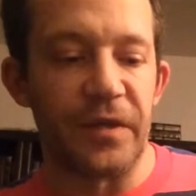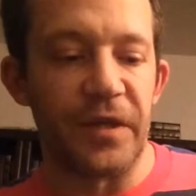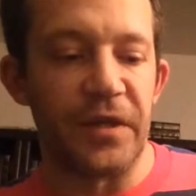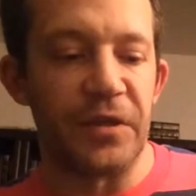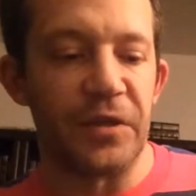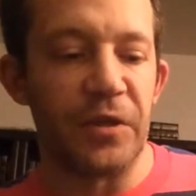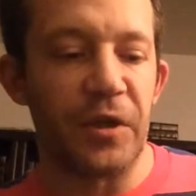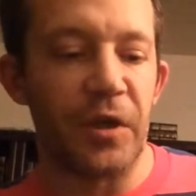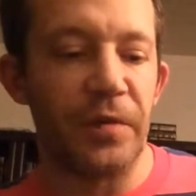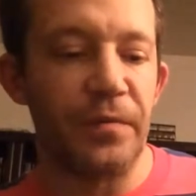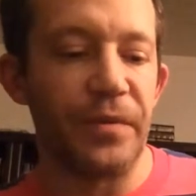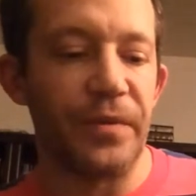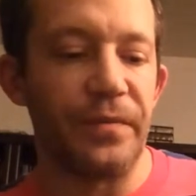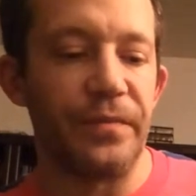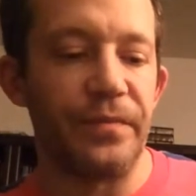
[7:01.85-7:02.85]
an A
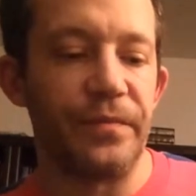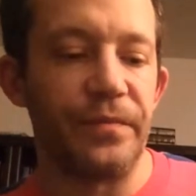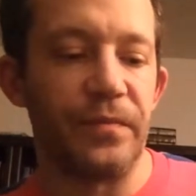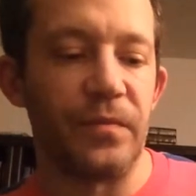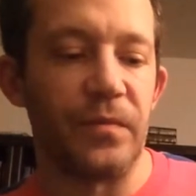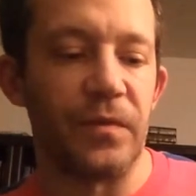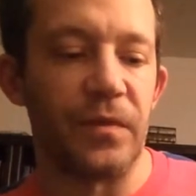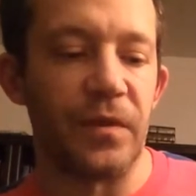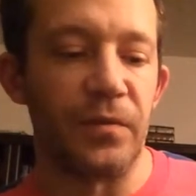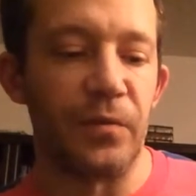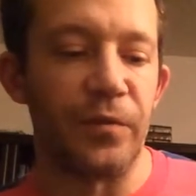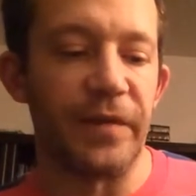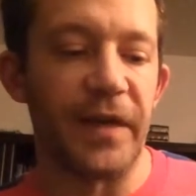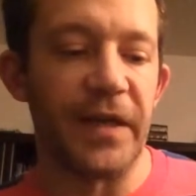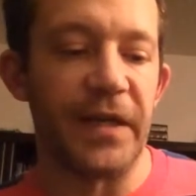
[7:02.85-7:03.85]
sharp, then
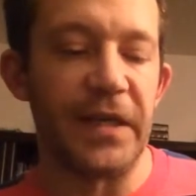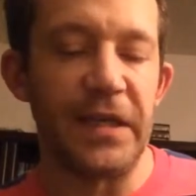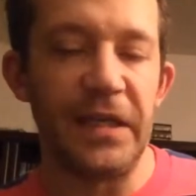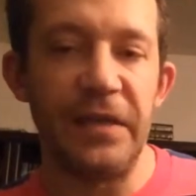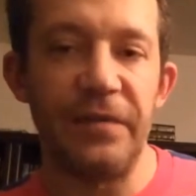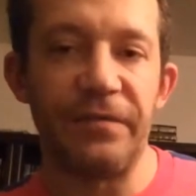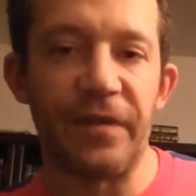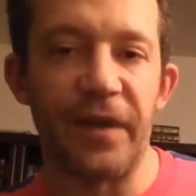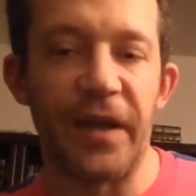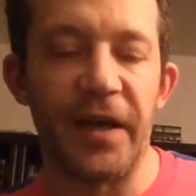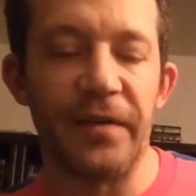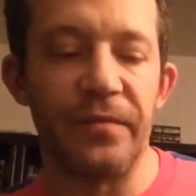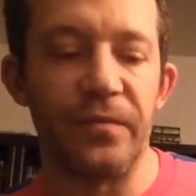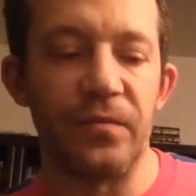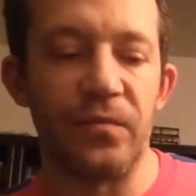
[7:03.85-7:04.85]
move on to E
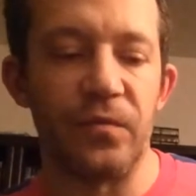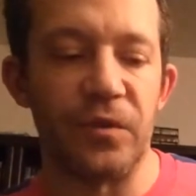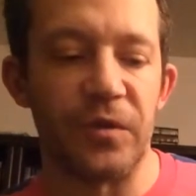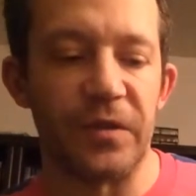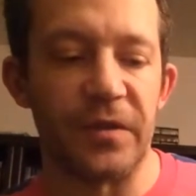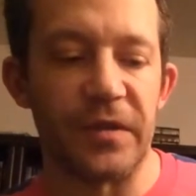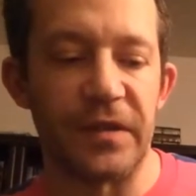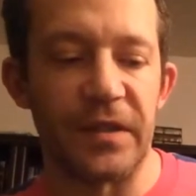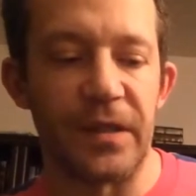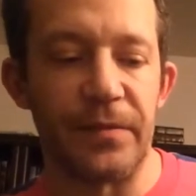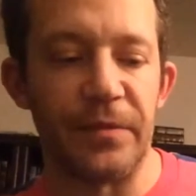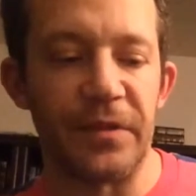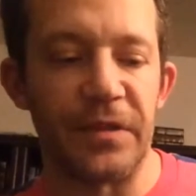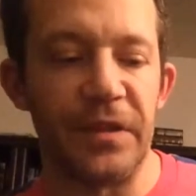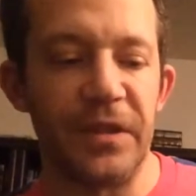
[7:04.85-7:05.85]
flat, which is the
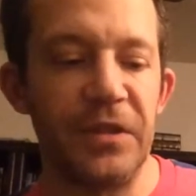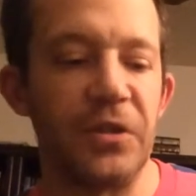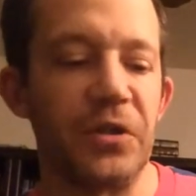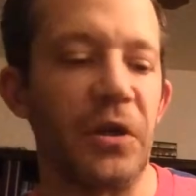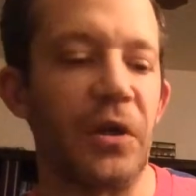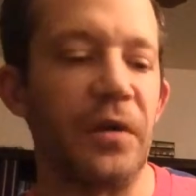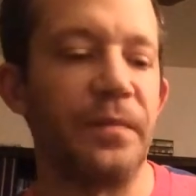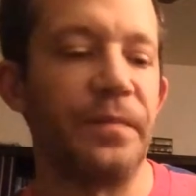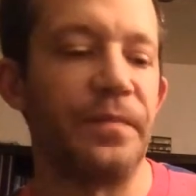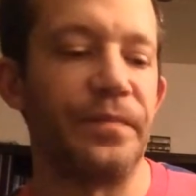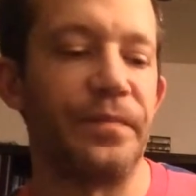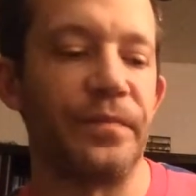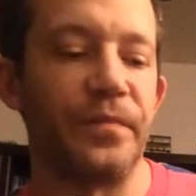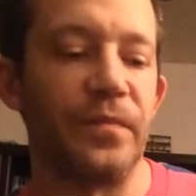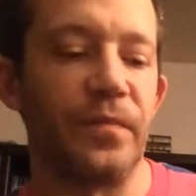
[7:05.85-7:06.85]
same as D sharp,
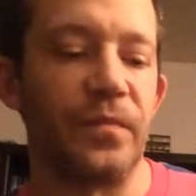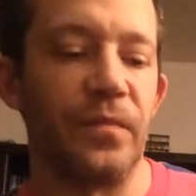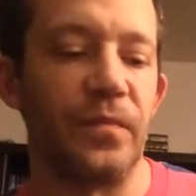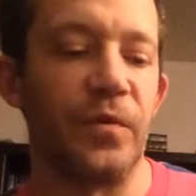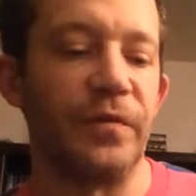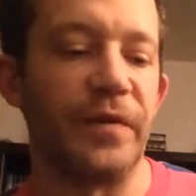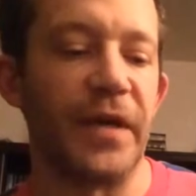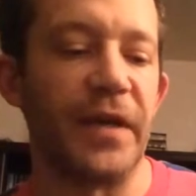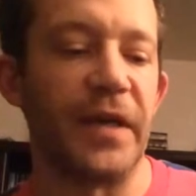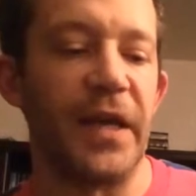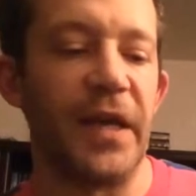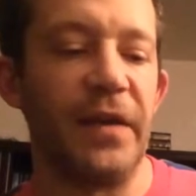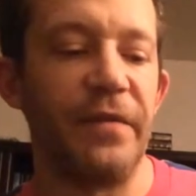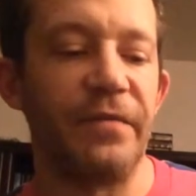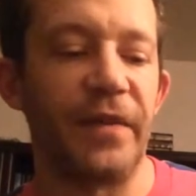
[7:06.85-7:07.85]
move on
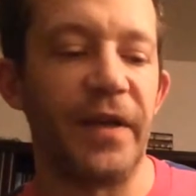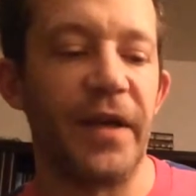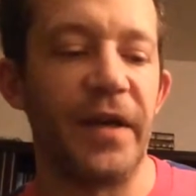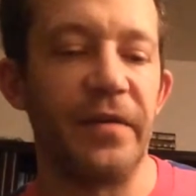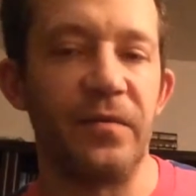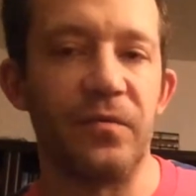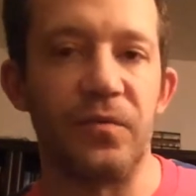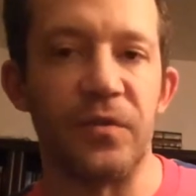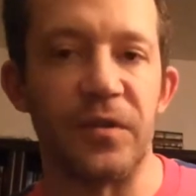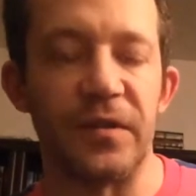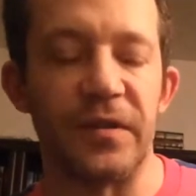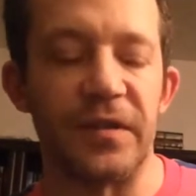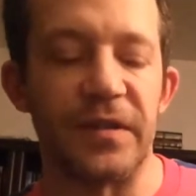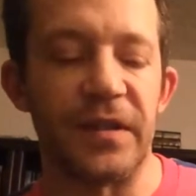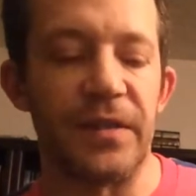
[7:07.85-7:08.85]
to A flat, which
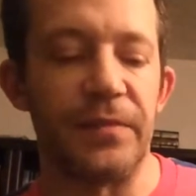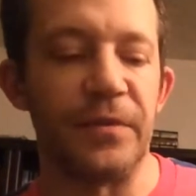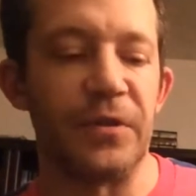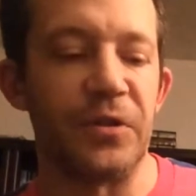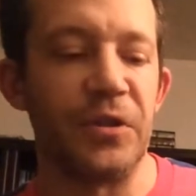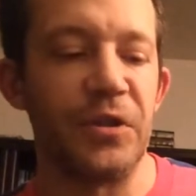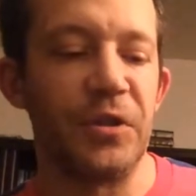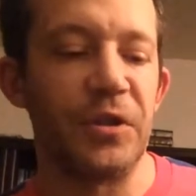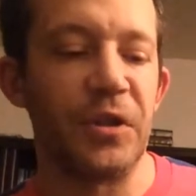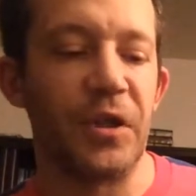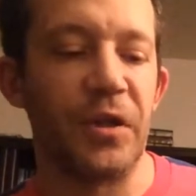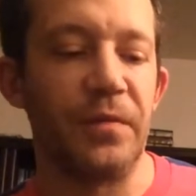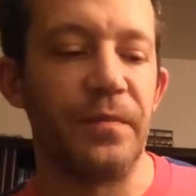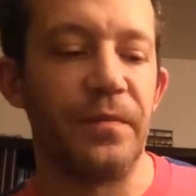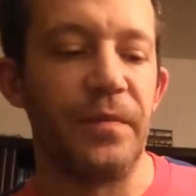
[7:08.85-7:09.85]
is the same as G
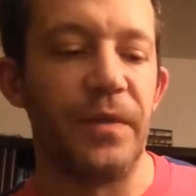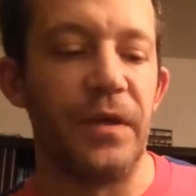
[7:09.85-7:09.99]
sharp,